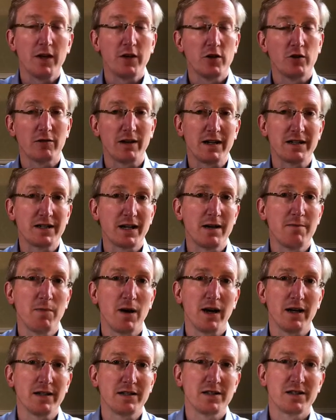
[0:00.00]
your essay
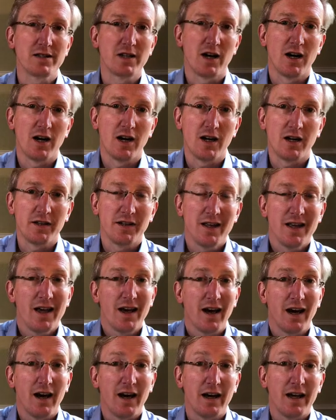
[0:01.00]
might start,
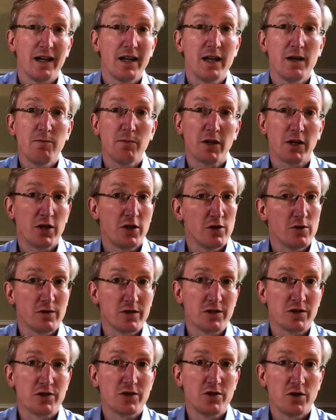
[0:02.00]
Ian
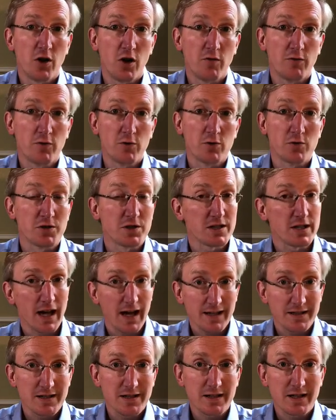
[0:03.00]
McEwan's novel
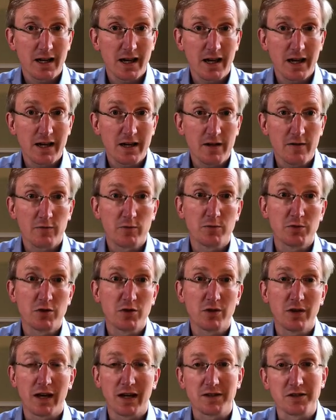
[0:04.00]
Saturday from
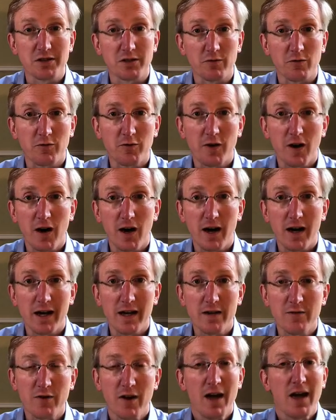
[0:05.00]

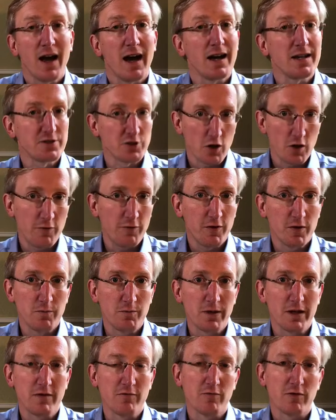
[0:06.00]
2005 has often
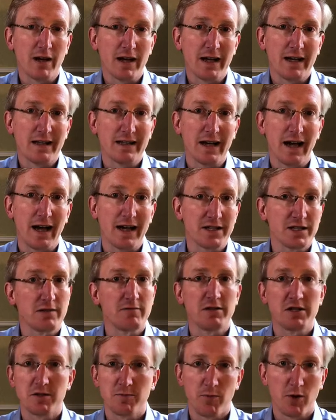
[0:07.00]
been read as a
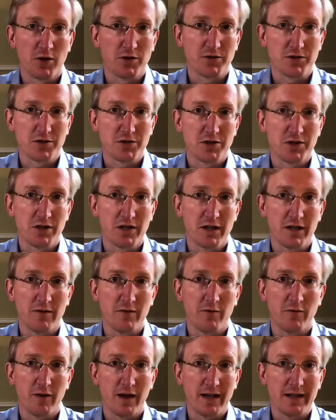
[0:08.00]
response to the
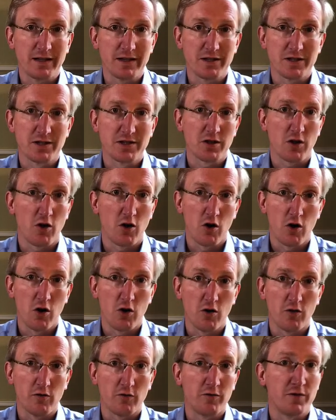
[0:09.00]
events
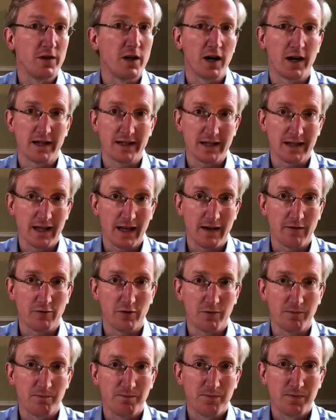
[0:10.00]
of
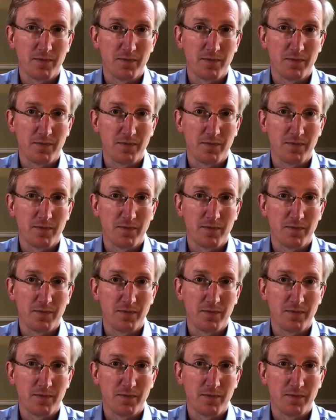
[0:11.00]
9/11.